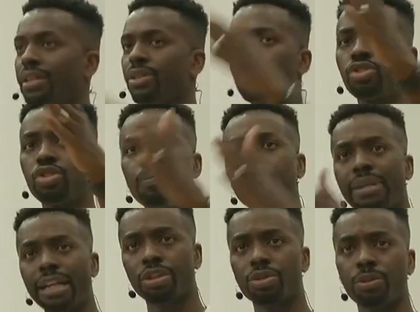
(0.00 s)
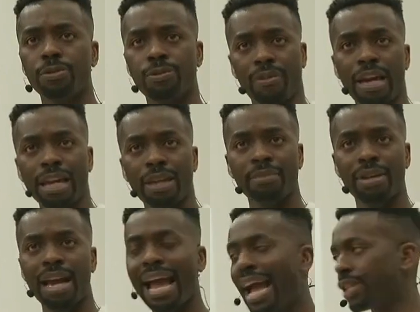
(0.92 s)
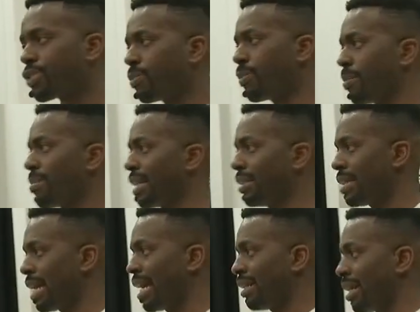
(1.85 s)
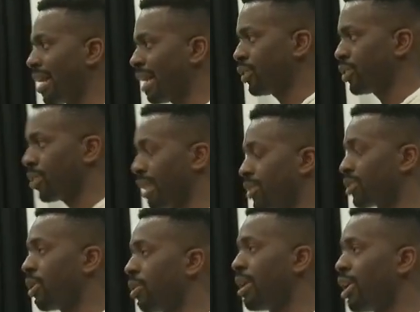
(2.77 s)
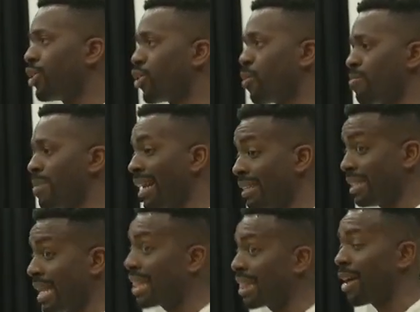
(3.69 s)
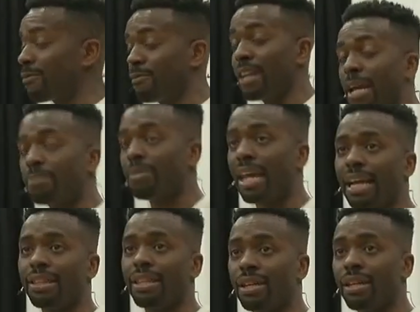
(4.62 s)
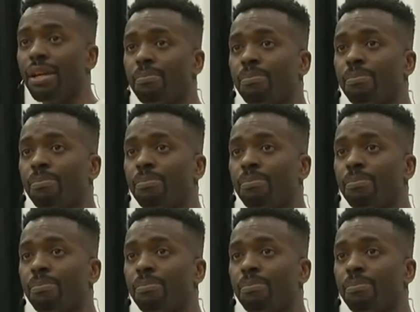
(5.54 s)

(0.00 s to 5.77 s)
The supernatural flame has to be maintained naturally. So you maintain that flame like the